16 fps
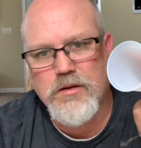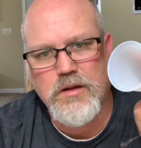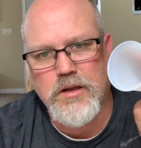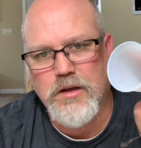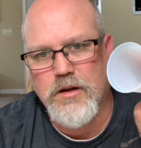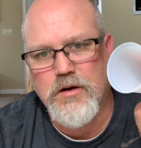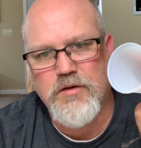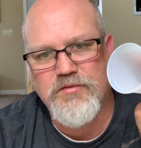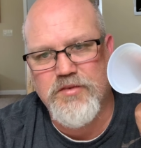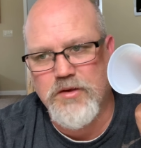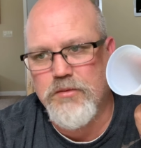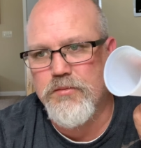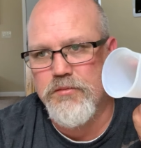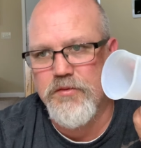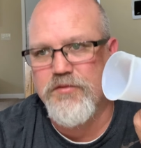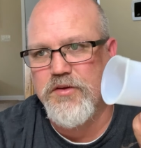You know, if
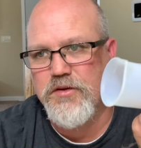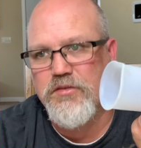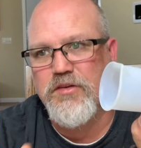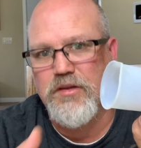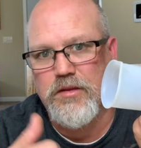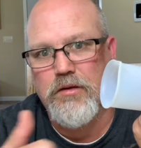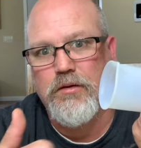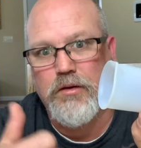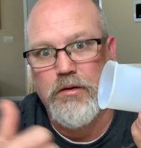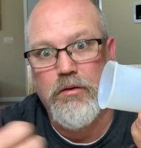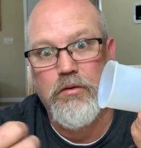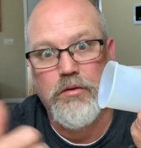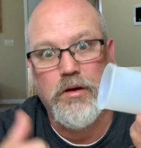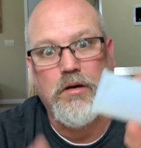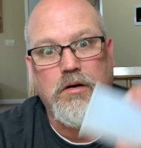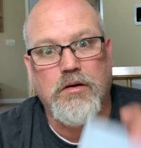you if you sit there and
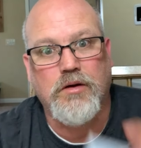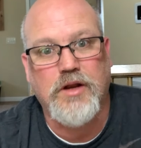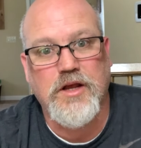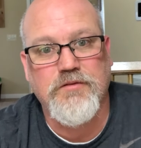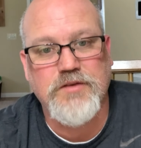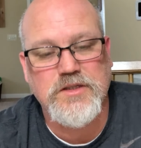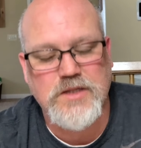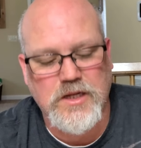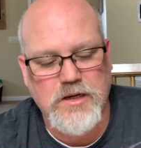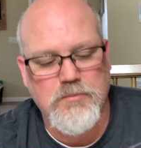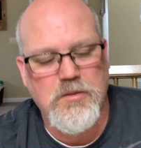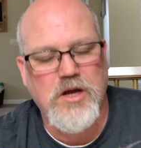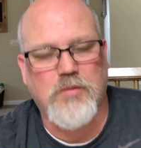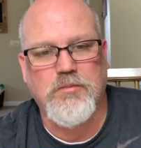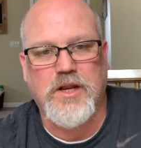hold it long enough, it's going to melt.